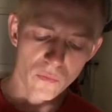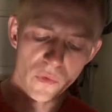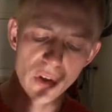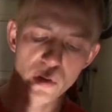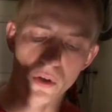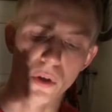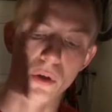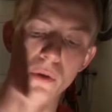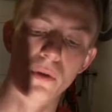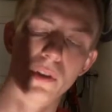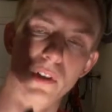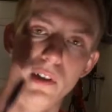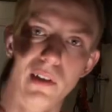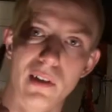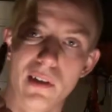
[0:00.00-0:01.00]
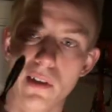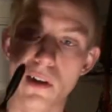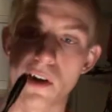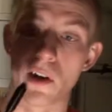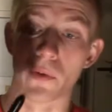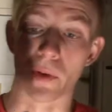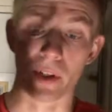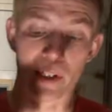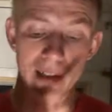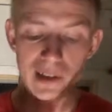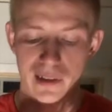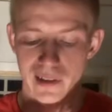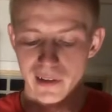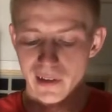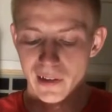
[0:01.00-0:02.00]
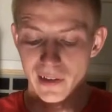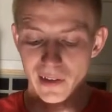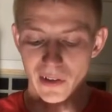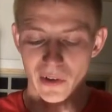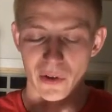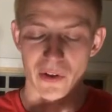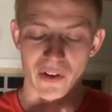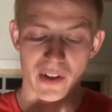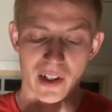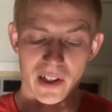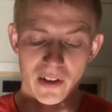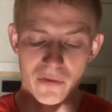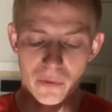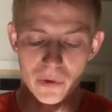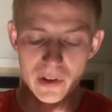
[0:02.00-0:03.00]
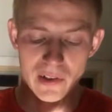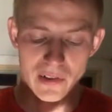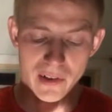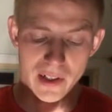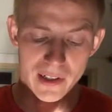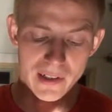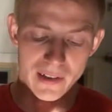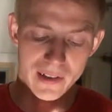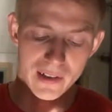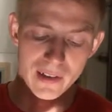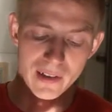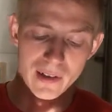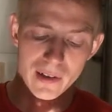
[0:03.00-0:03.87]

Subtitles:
So already good signs for these lights.